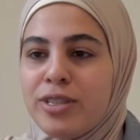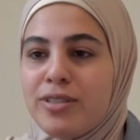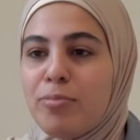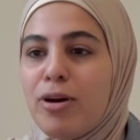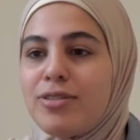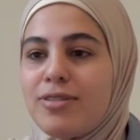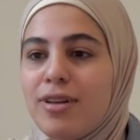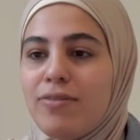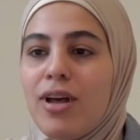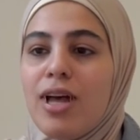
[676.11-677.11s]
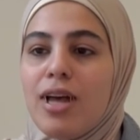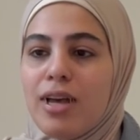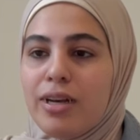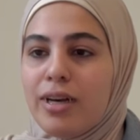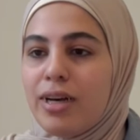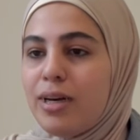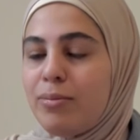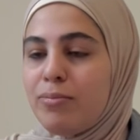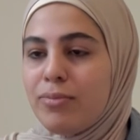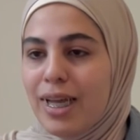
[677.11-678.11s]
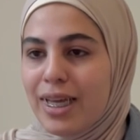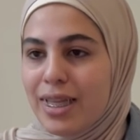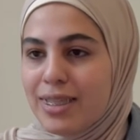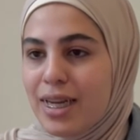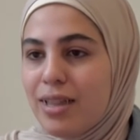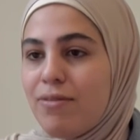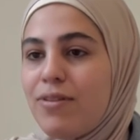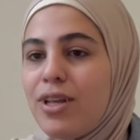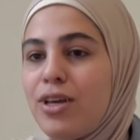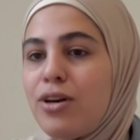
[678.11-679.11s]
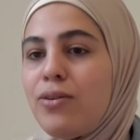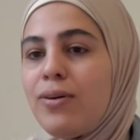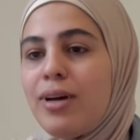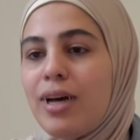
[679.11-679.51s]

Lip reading: is the process of, like they said in the video,